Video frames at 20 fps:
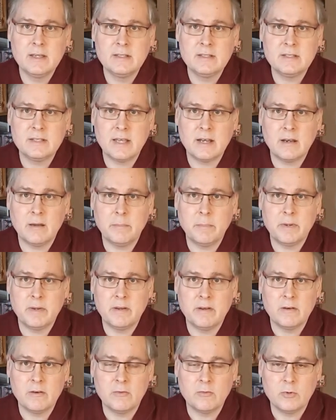setup
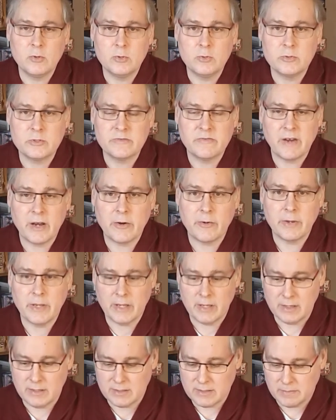rules
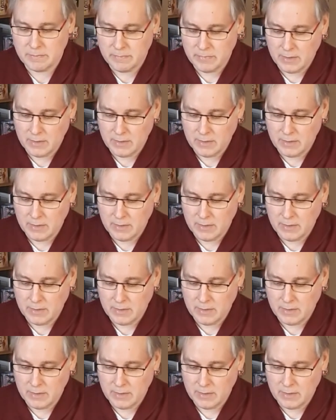variant.